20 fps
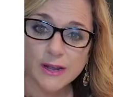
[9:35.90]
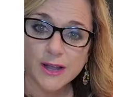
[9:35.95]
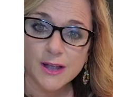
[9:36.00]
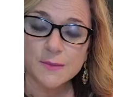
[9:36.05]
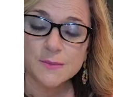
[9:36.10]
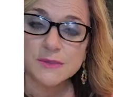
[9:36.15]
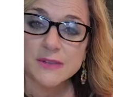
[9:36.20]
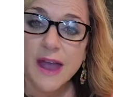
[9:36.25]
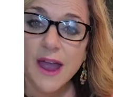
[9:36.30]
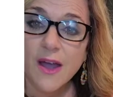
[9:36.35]
it
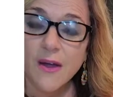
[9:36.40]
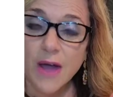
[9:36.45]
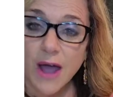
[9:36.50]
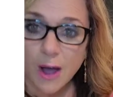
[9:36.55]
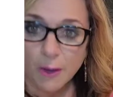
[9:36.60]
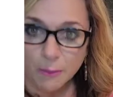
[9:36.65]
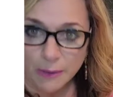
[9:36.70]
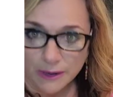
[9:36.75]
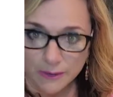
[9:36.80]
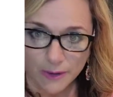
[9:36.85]
comes out,
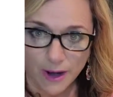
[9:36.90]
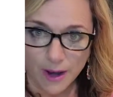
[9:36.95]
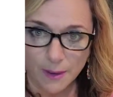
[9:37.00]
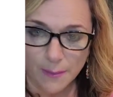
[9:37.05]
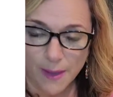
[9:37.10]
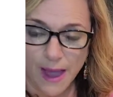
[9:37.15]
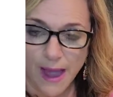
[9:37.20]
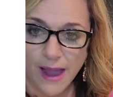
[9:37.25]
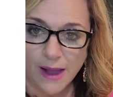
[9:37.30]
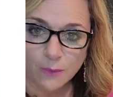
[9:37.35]
I'll be
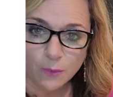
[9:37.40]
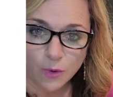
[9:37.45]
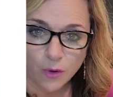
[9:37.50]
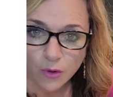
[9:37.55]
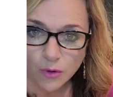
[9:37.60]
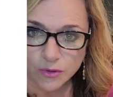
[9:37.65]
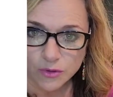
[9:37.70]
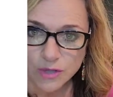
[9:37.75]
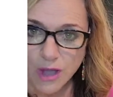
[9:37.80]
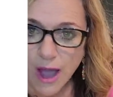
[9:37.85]
right back. We're
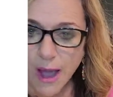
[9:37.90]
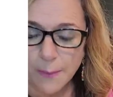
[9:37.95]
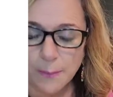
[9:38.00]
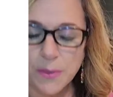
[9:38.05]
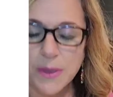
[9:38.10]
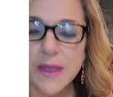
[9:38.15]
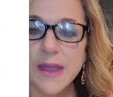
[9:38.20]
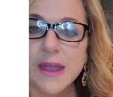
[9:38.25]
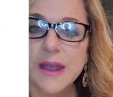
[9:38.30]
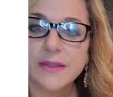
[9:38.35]
going to
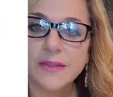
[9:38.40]
top it,